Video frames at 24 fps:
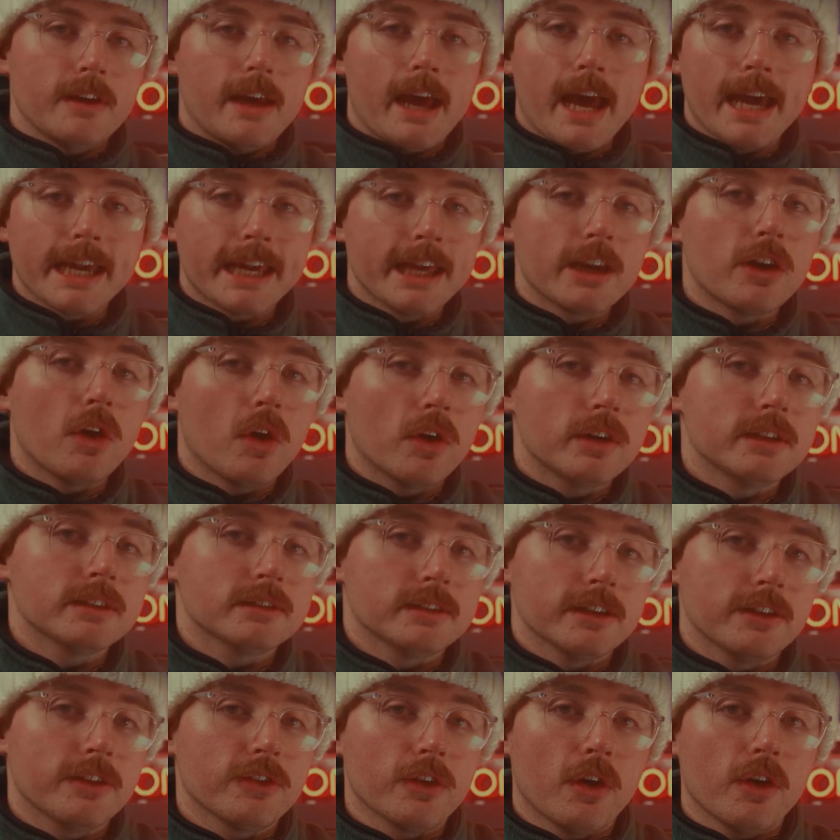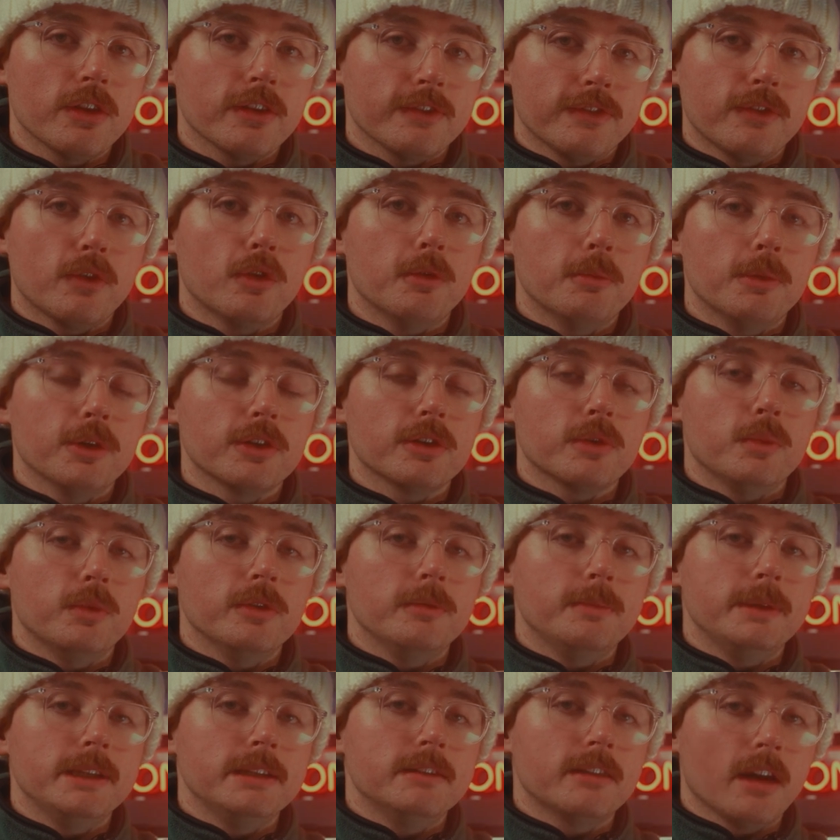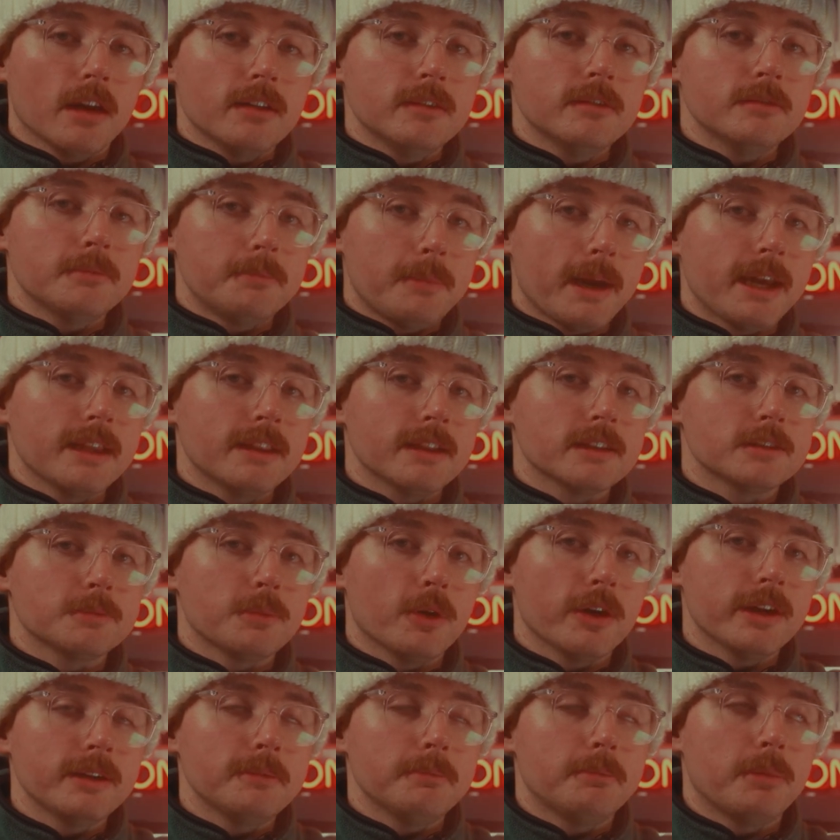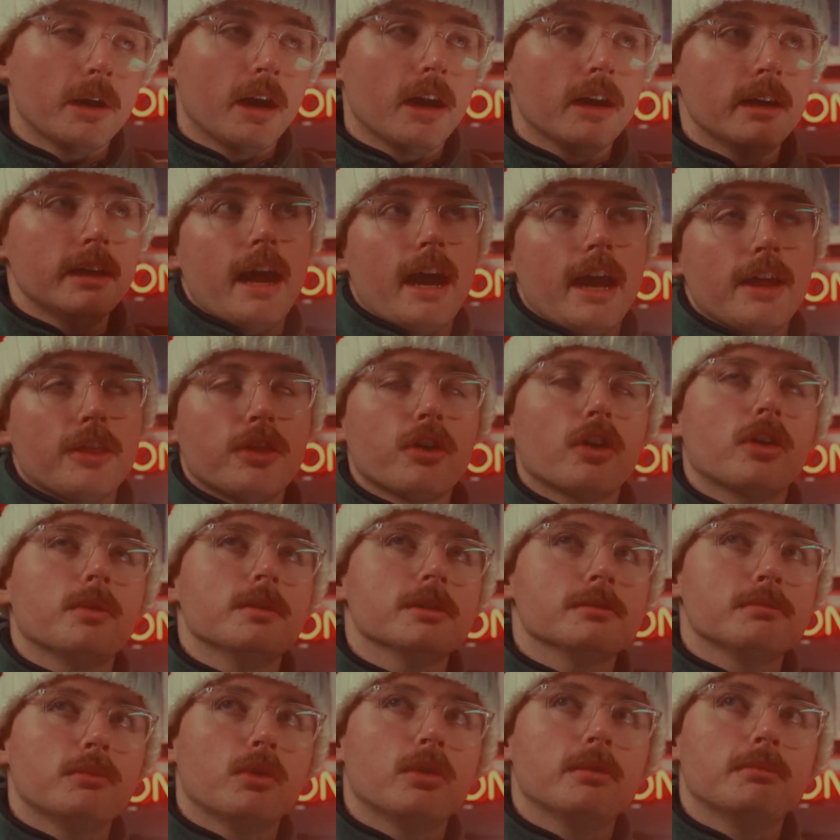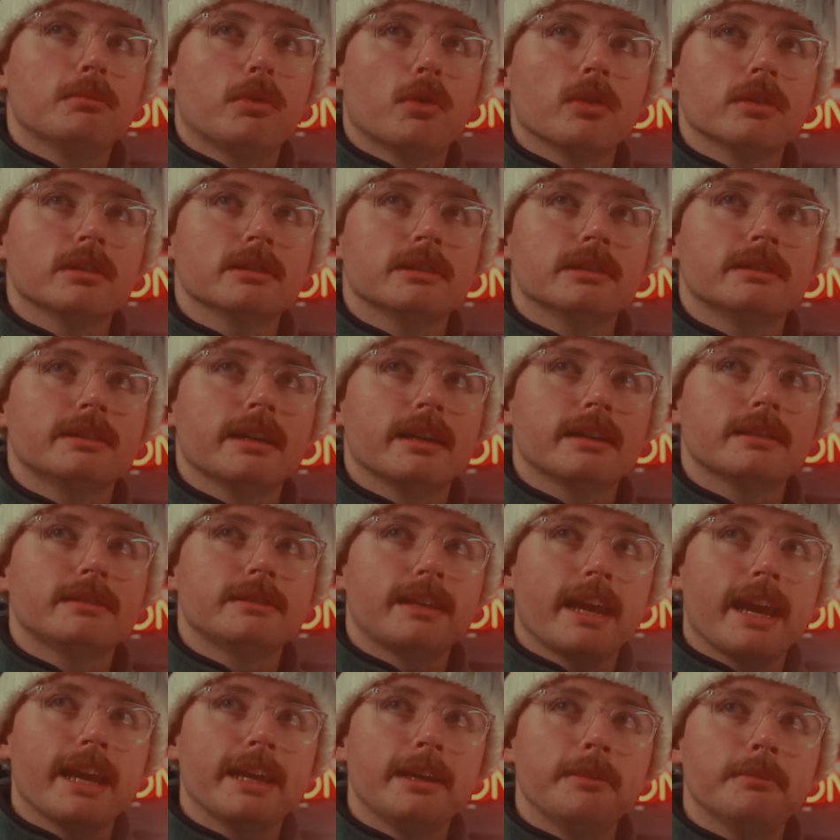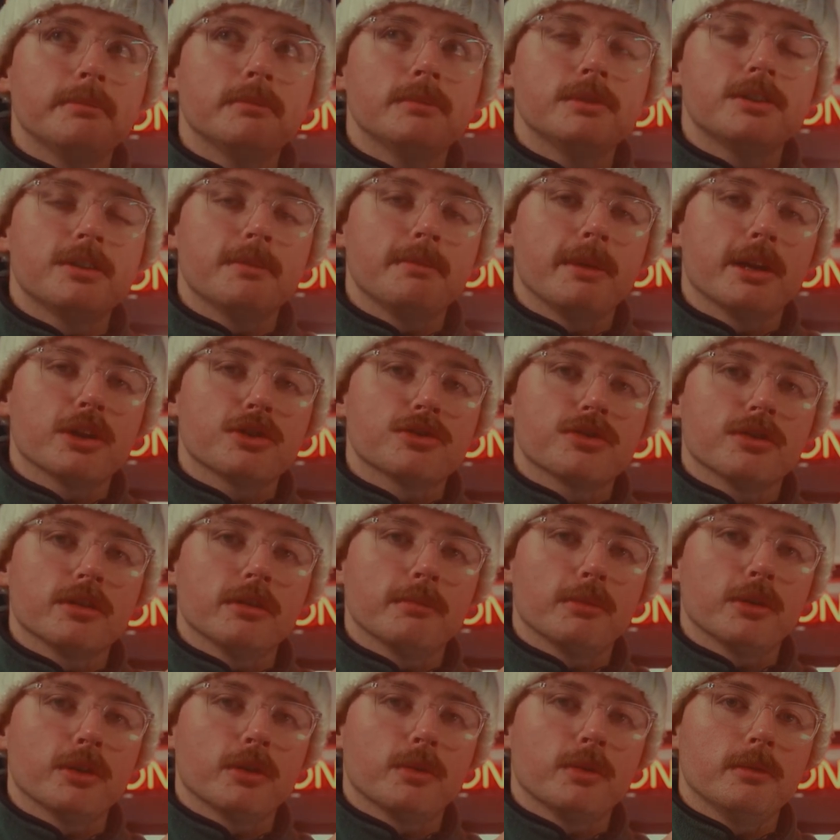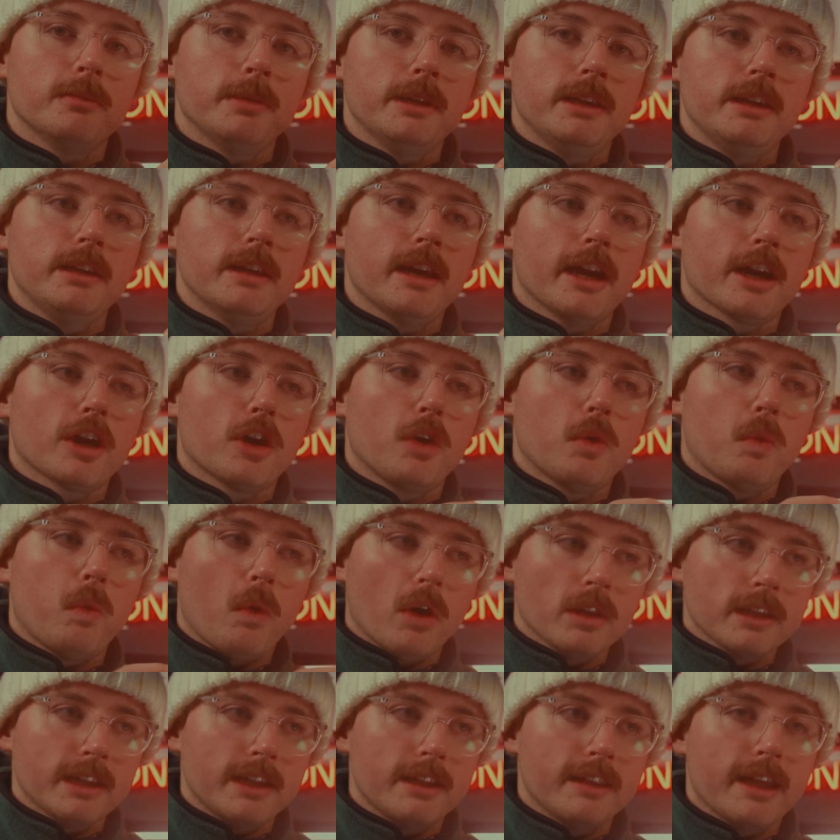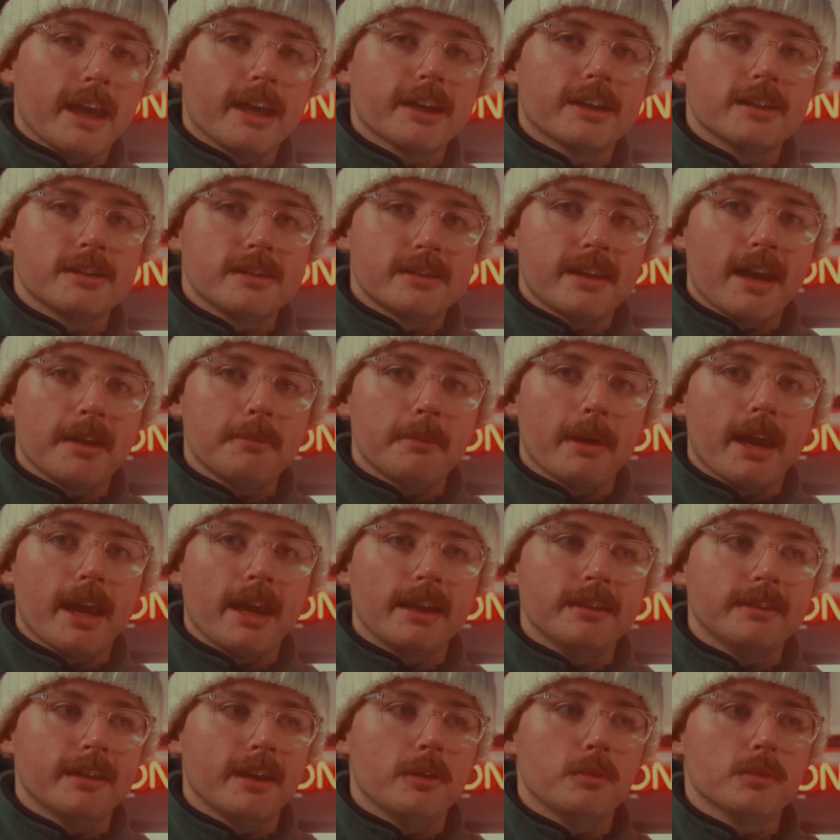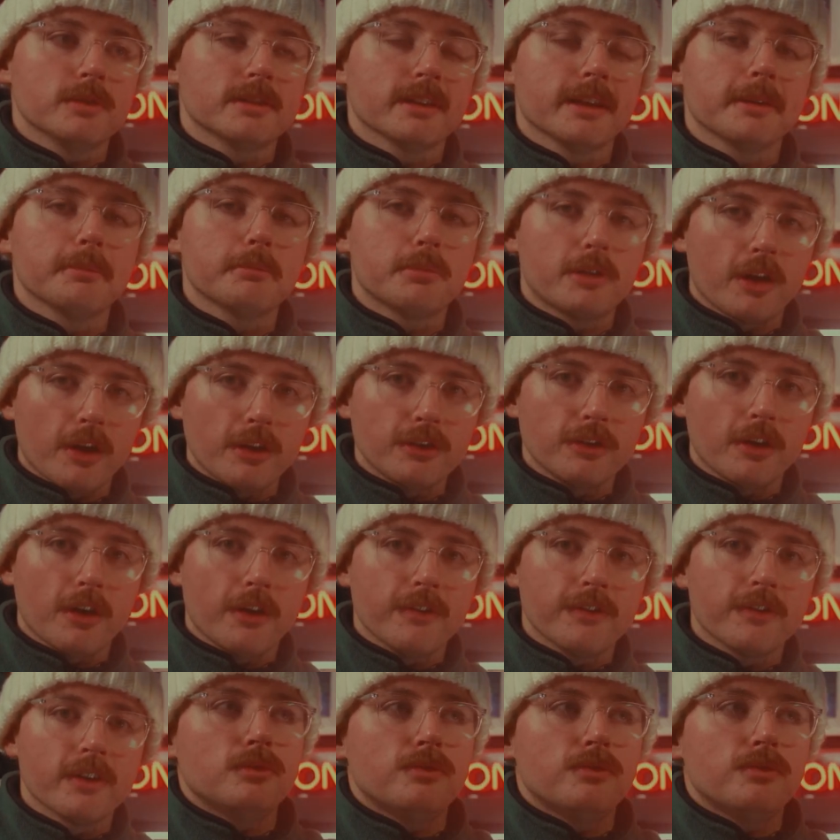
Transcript: I kind of honestly thought the photo book would be done by this point, but I thought it was more important to take time to make sure the book would be a quality that I could stand behind and was like proud of,